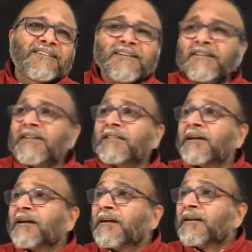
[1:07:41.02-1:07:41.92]
There's
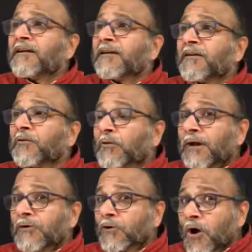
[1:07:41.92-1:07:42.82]
nothing. You
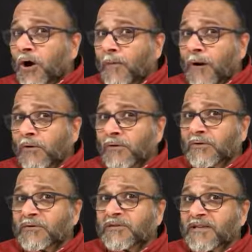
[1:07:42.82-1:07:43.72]
can talk about
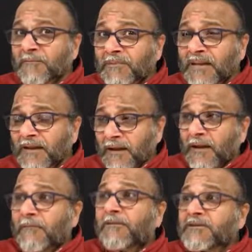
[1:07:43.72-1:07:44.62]
something
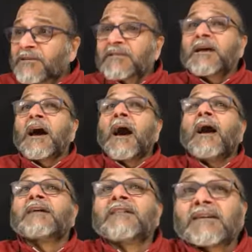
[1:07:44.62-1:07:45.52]
which is
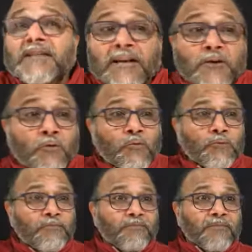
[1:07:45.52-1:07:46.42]
other than you.
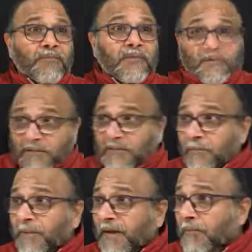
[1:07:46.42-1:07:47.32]
This is the
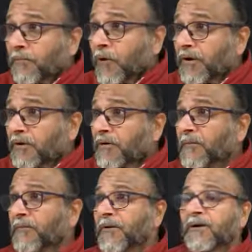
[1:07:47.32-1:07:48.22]
main point,
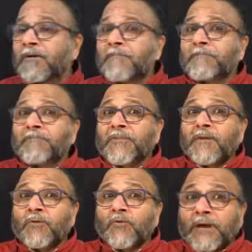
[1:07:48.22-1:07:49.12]
remember.
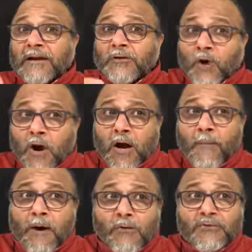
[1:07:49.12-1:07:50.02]
You can talk
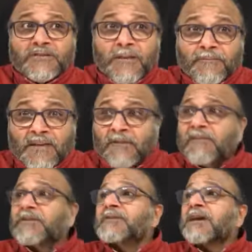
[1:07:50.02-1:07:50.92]
about something
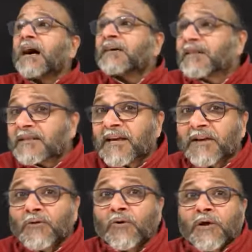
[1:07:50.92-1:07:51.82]
which is other
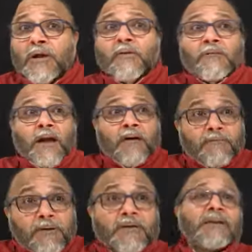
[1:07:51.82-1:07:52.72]
than you. If
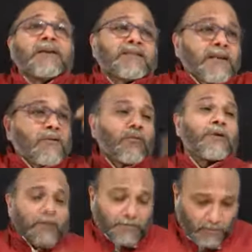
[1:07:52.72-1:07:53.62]
everything is
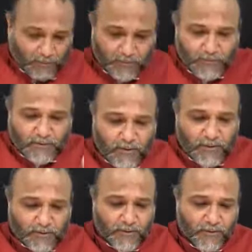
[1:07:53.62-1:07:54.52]
included,
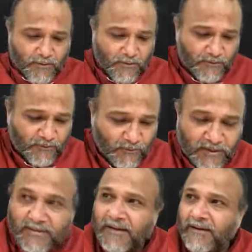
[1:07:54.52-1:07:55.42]
you're too
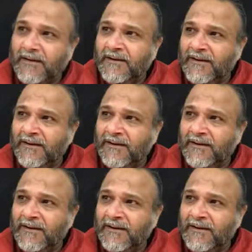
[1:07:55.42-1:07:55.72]
excited.